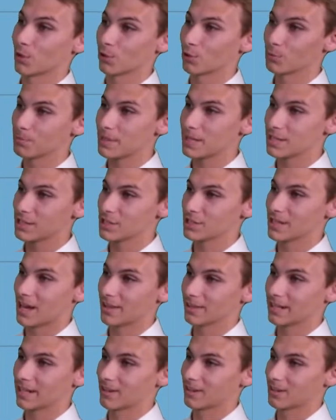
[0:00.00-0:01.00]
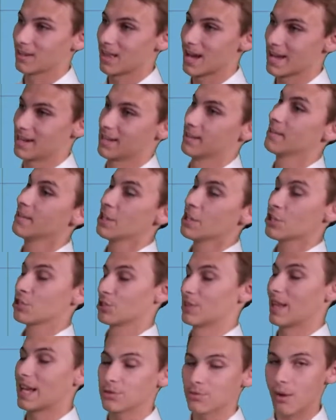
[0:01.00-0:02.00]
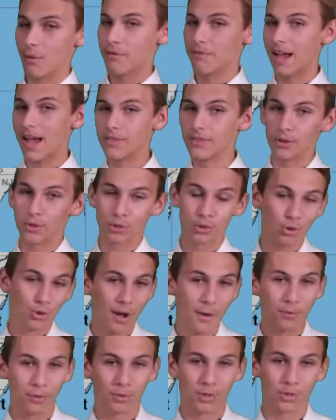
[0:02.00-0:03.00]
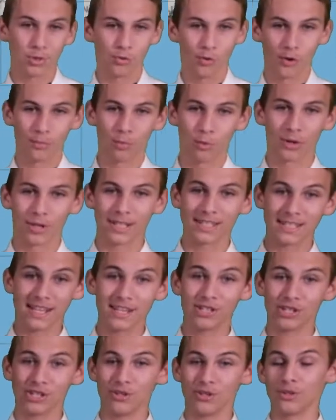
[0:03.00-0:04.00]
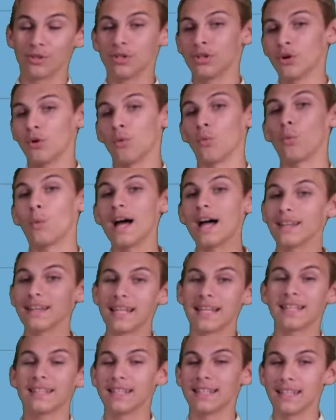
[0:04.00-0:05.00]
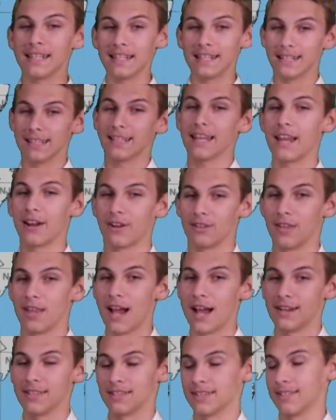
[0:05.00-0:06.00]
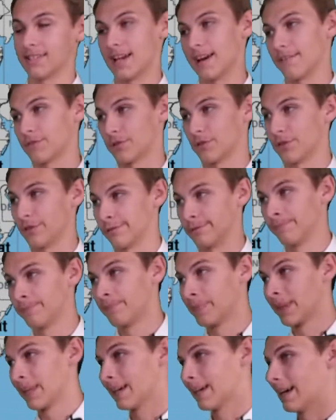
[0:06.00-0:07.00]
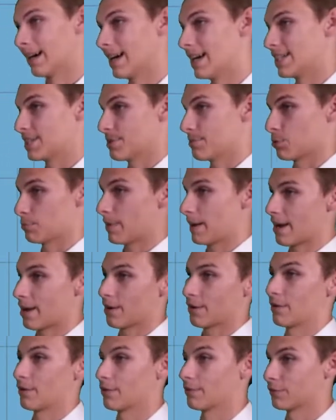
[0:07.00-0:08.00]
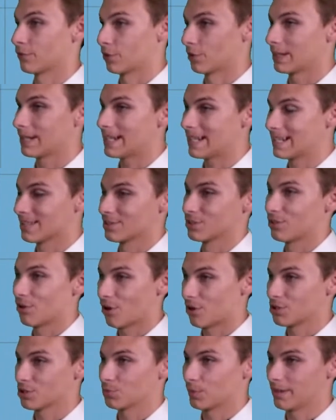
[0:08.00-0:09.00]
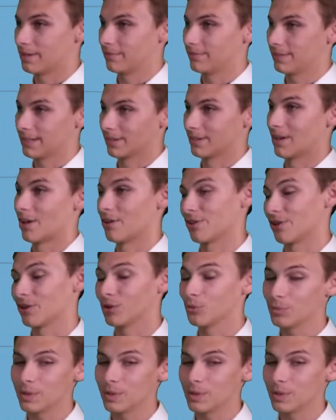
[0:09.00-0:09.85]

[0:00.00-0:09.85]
Beach, South Carolina. So that's why we've had those tropical storm warnings issued well inland into the Carolinas this afternoon uh, as to prepare for Ian's large wind field. Although it will